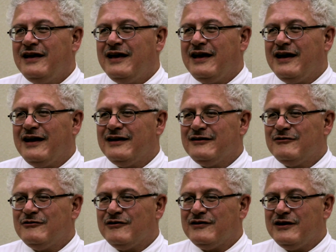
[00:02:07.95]
had
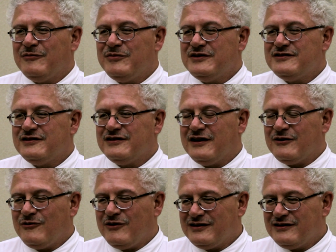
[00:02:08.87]
grown up in Ciudad
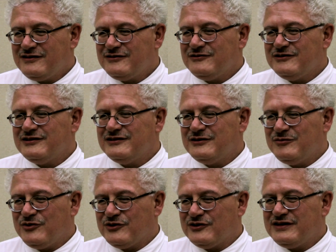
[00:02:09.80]
Juarez, which is the
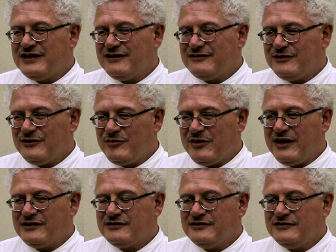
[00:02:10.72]
border town to El
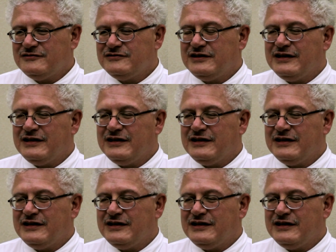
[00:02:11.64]
Paso,